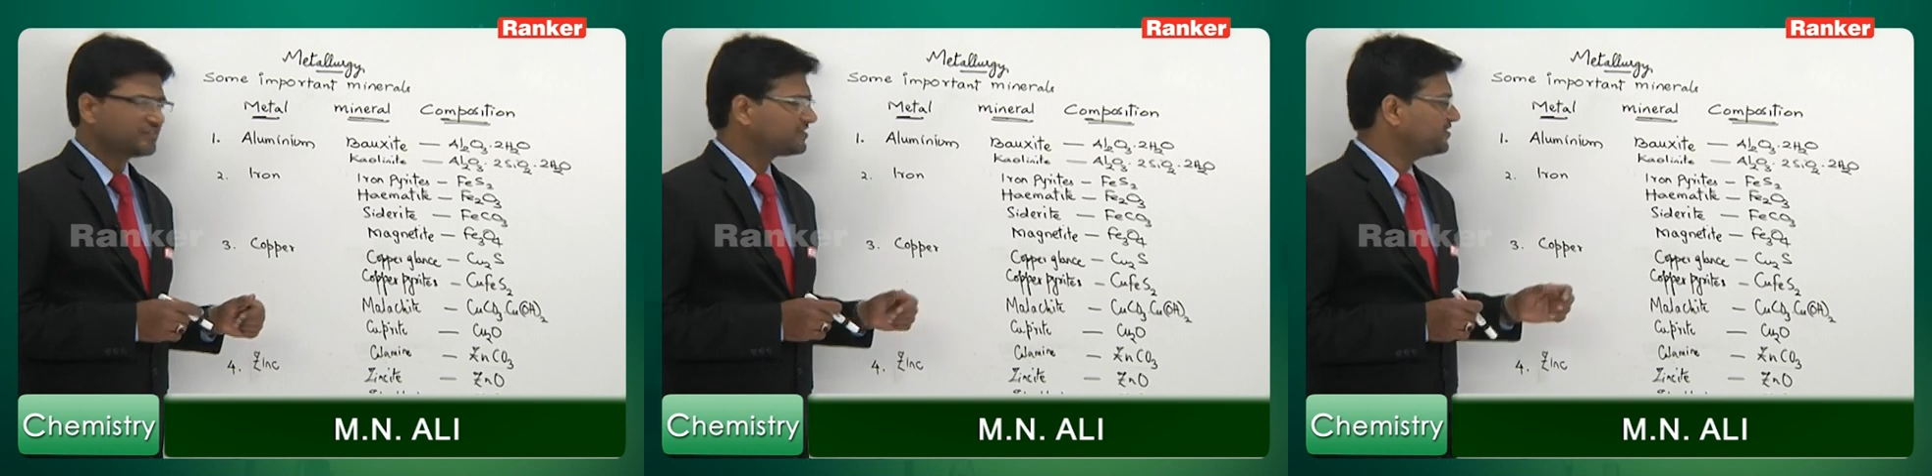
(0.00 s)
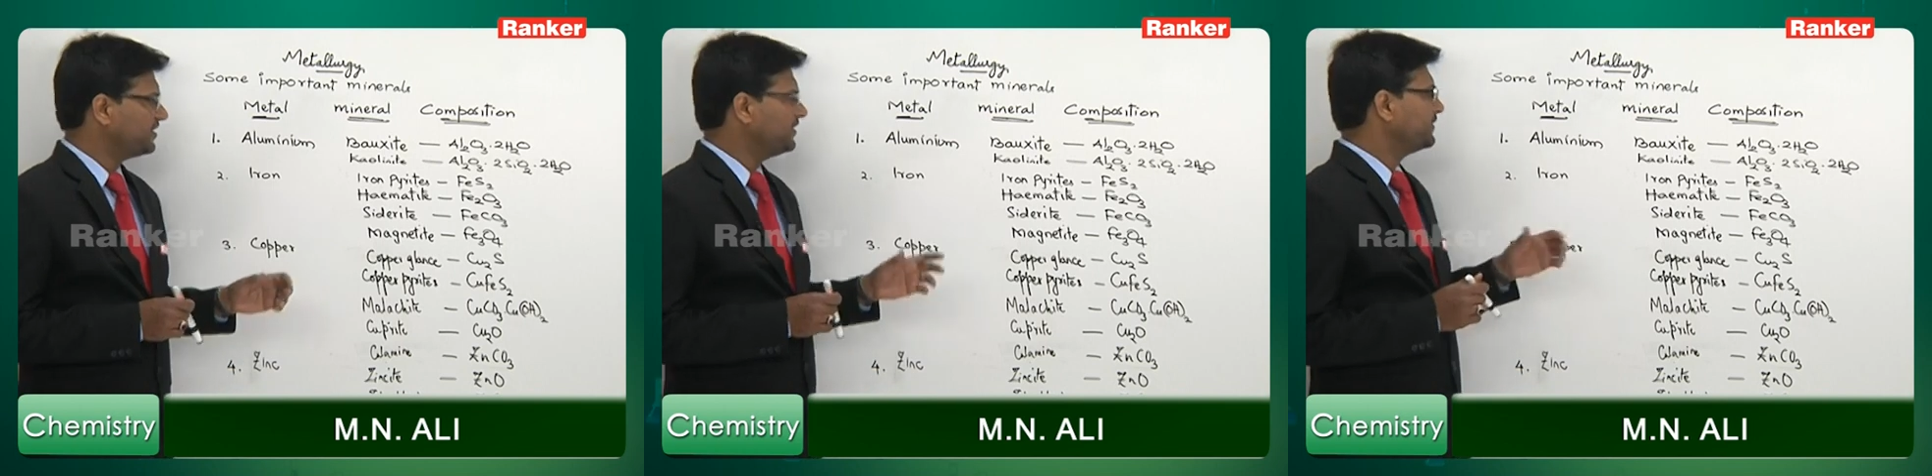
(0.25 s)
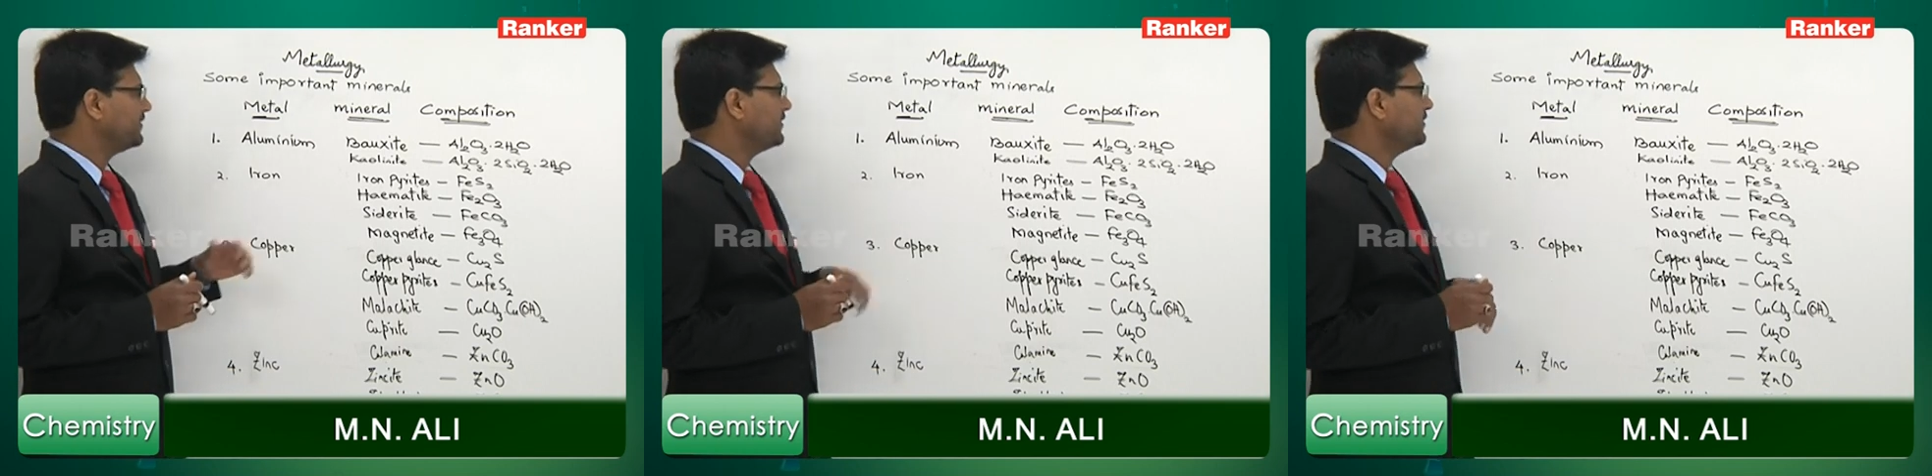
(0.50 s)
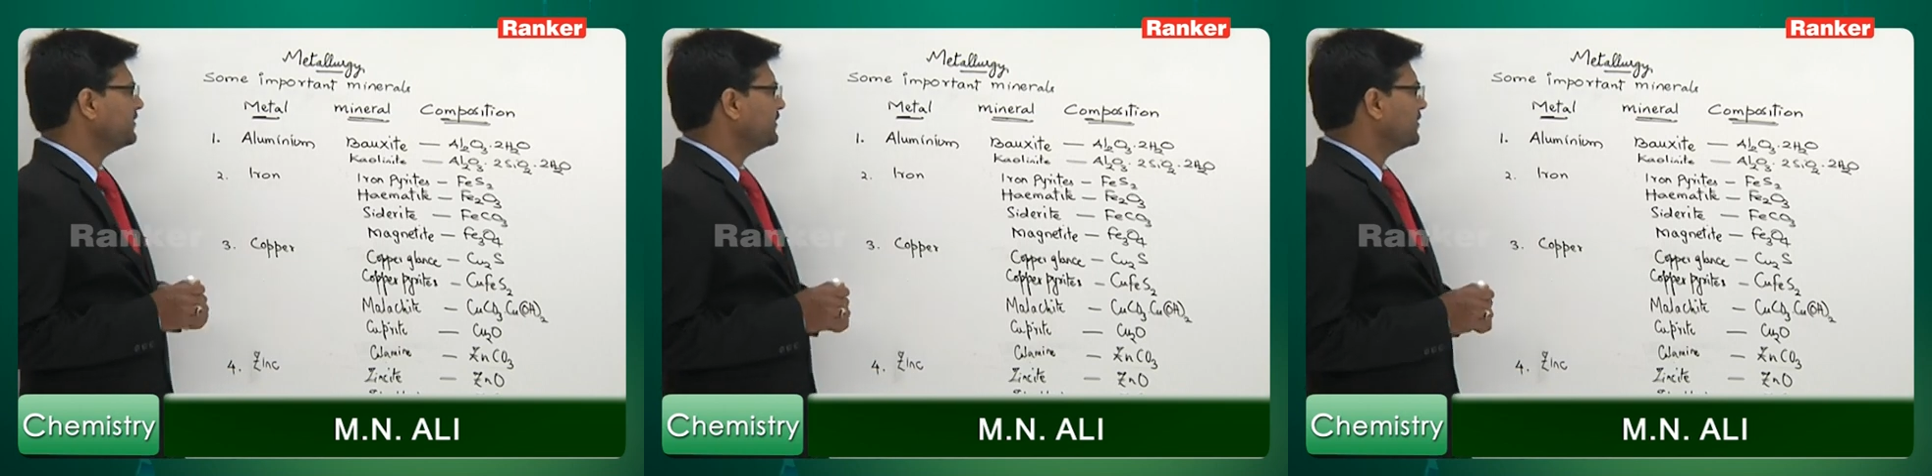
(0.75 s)
see
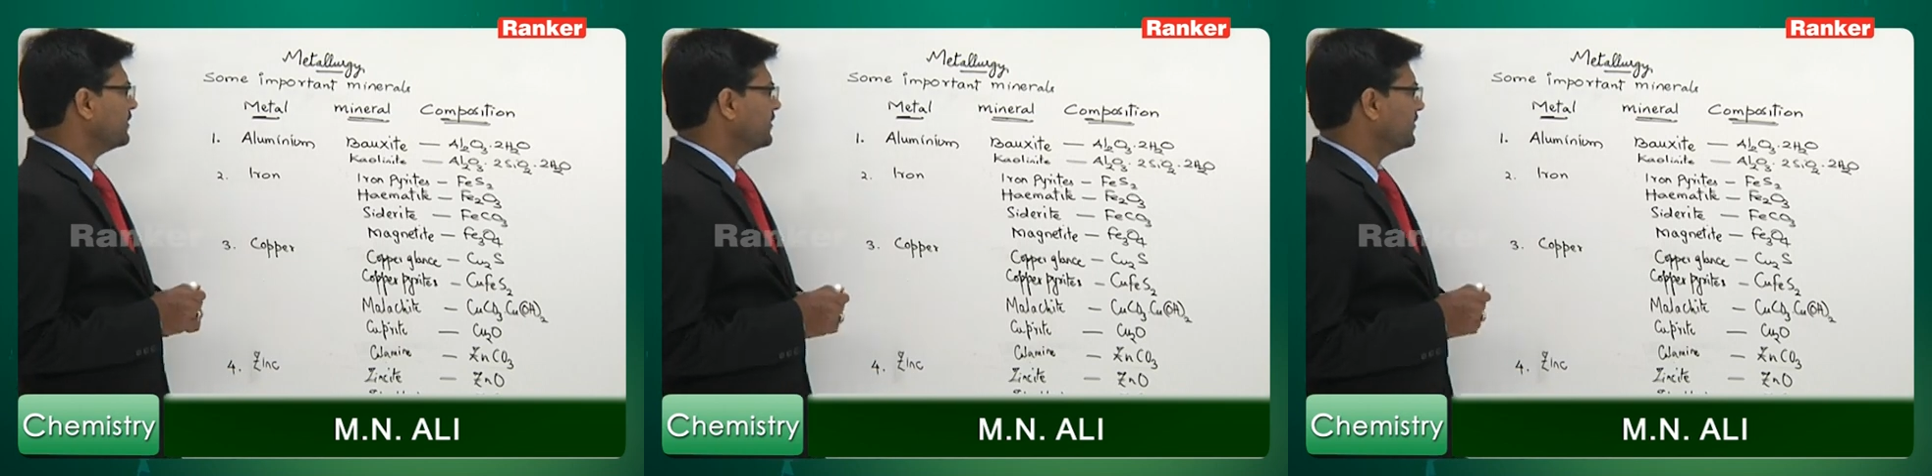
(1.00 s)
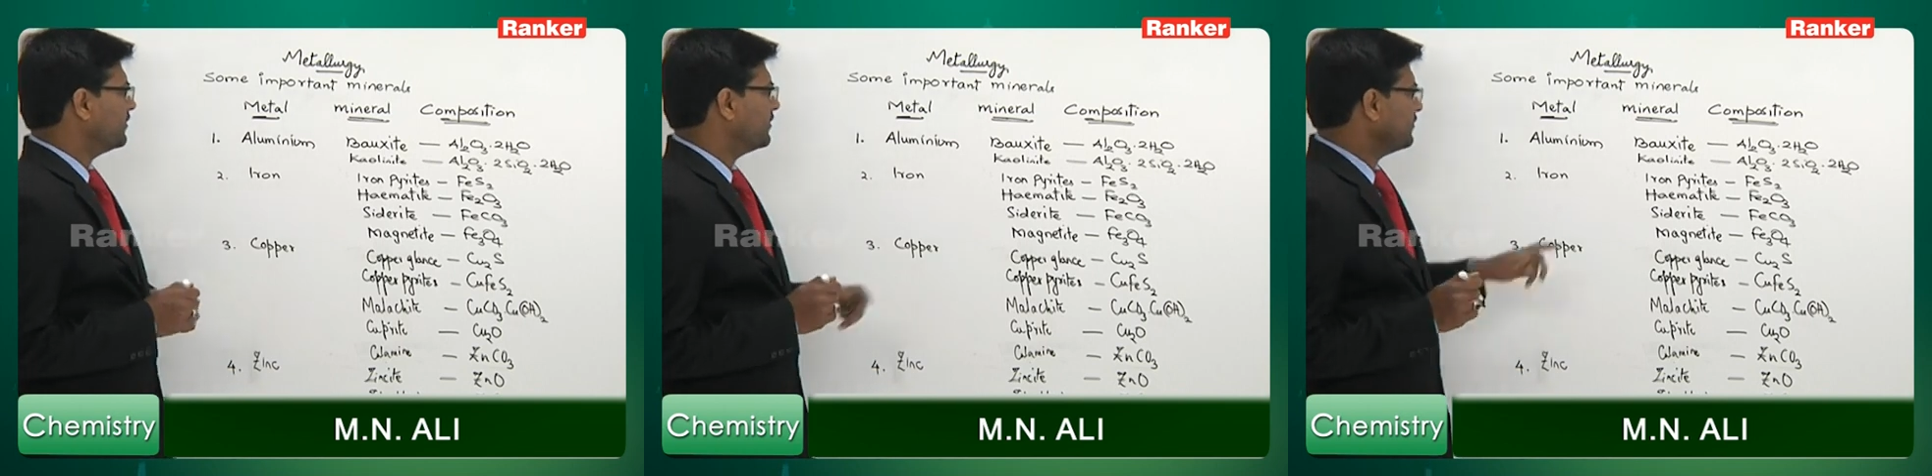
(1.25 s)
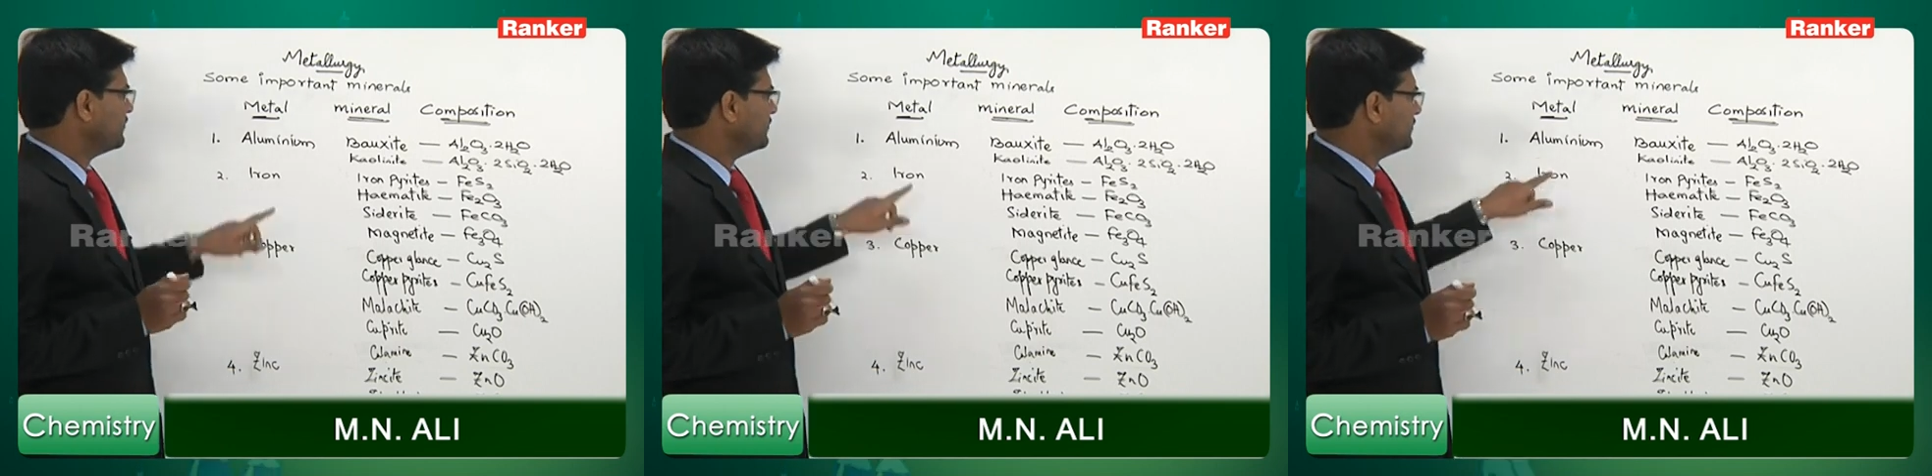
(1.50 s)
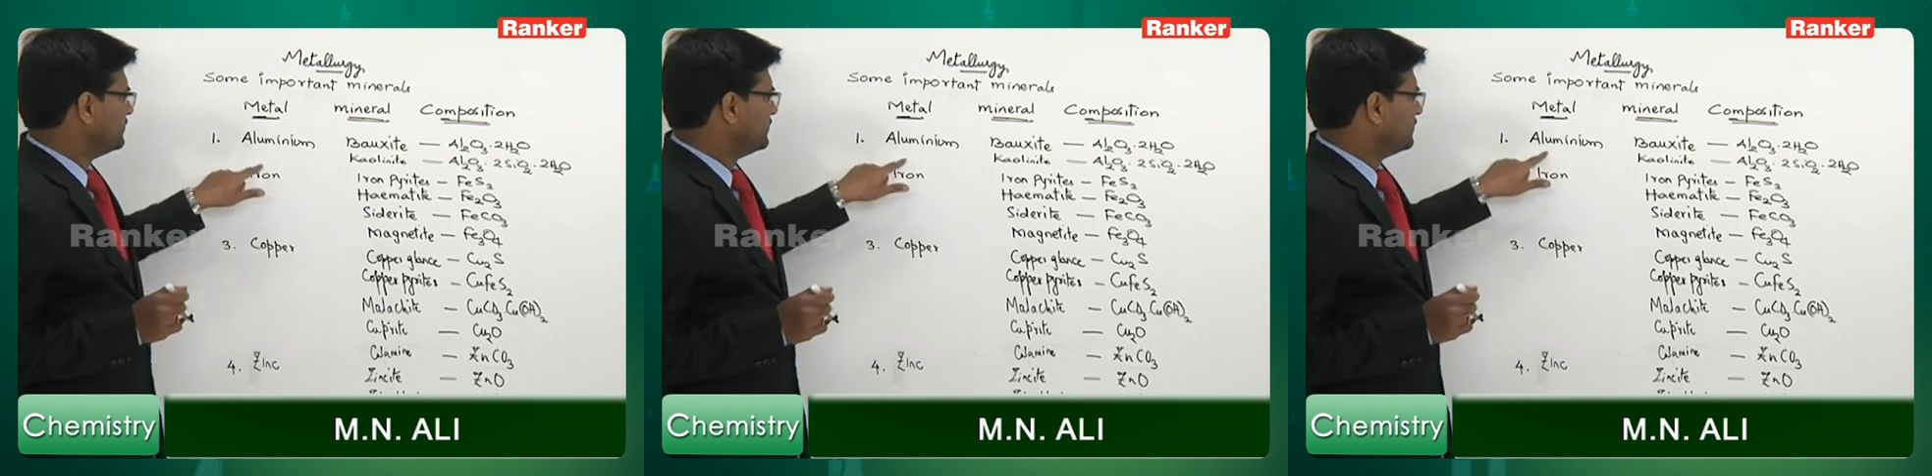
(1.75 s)

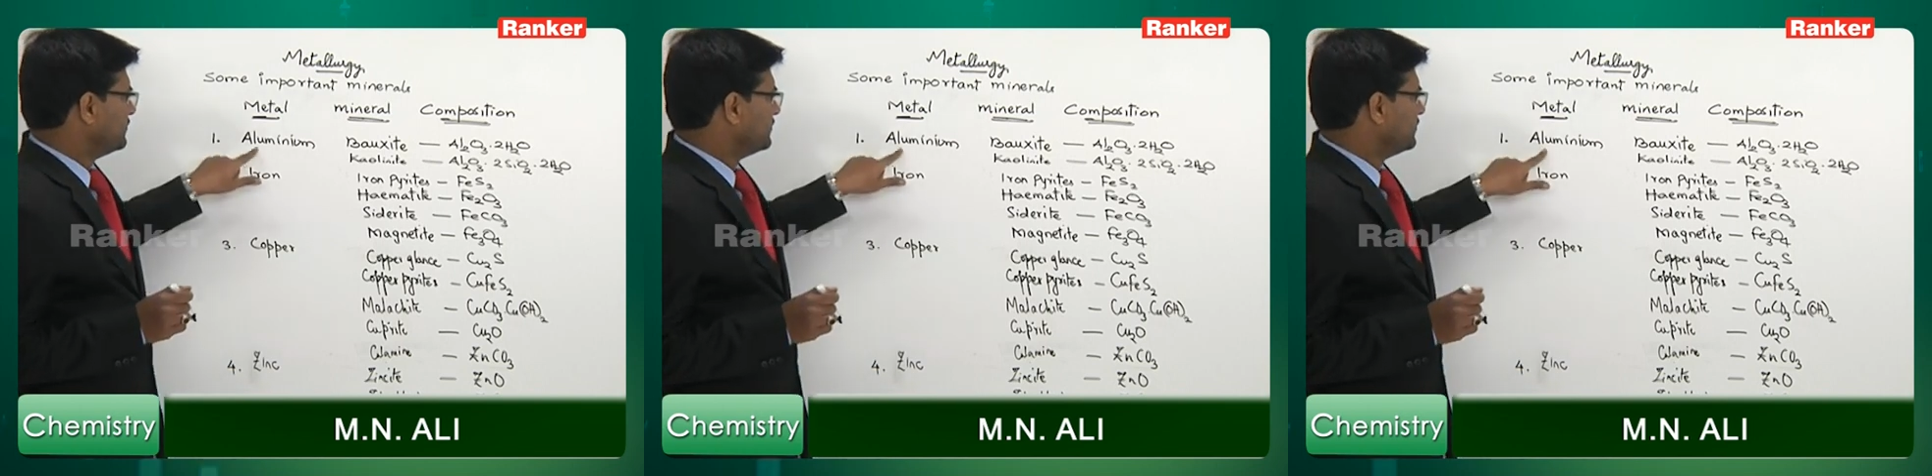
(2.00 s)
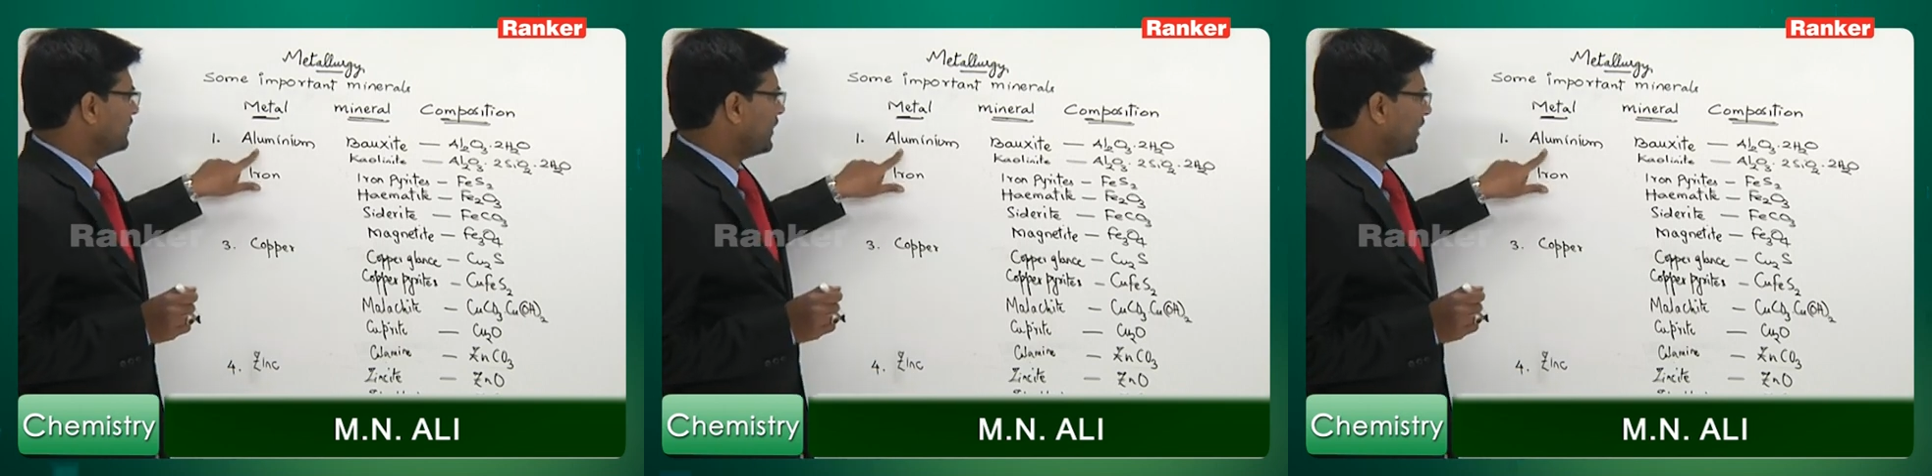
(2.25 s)
I